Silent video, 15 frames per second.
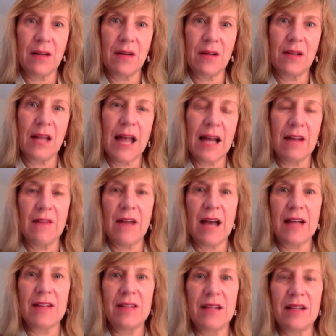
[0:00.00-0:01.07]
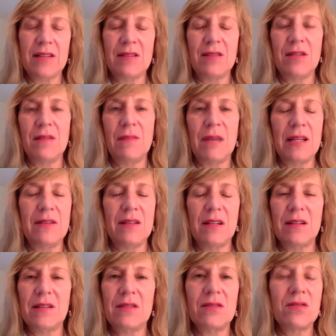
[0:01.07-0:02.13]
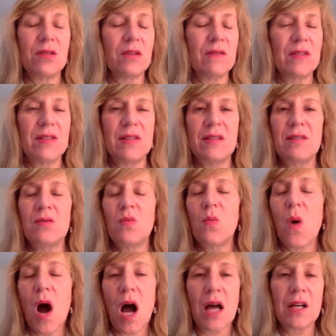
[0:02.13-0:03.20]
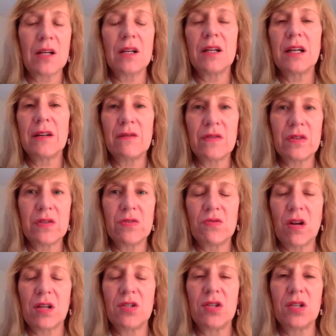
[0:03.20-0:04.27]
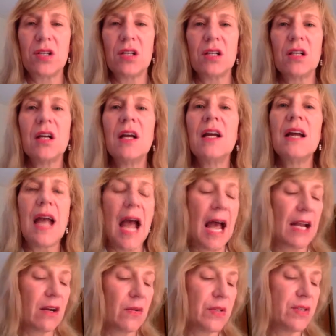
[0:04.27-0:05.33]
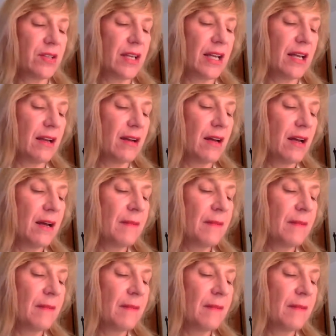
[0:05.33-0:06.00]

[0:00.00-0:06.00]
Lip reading: a lack of access to basic services, water, infrastructure, adequacy